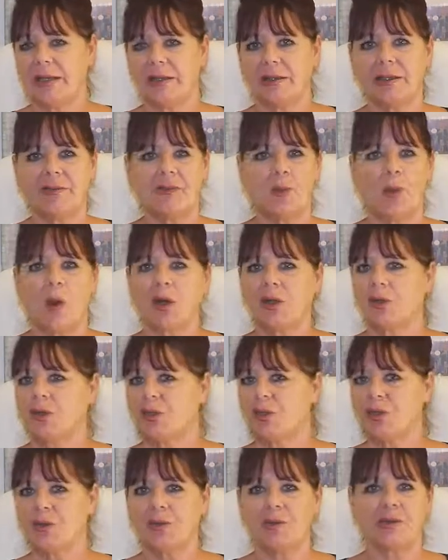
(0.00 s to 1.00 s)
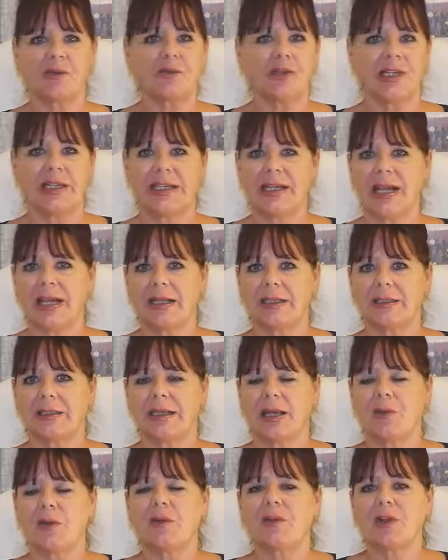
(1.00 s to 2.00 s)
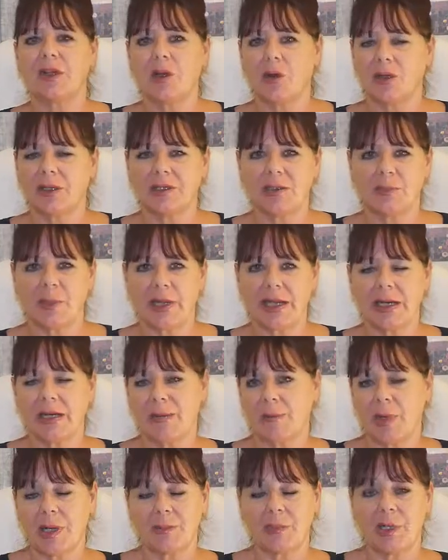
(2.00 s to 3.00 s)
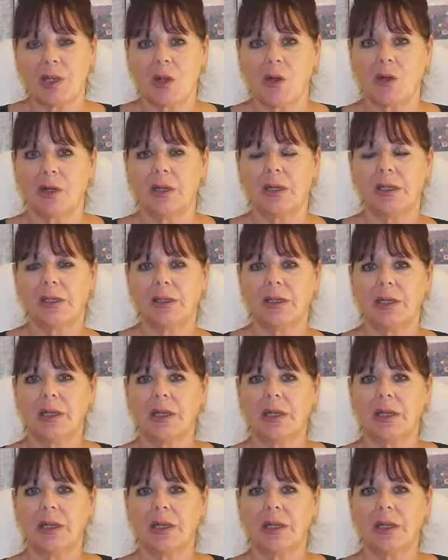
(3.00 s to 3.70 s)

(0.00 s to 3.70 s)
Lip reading: if 1 or 2, 3 dates, however long it's been, it might be longer,